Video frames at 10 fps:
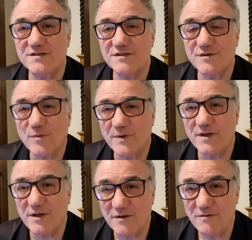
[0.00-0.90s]
is
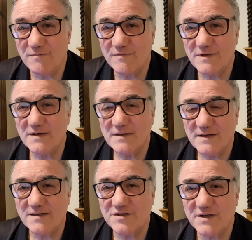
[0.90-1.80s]
stopping you
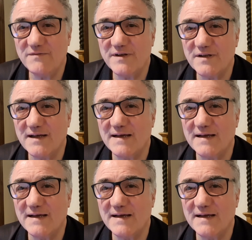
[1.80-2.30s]
achieving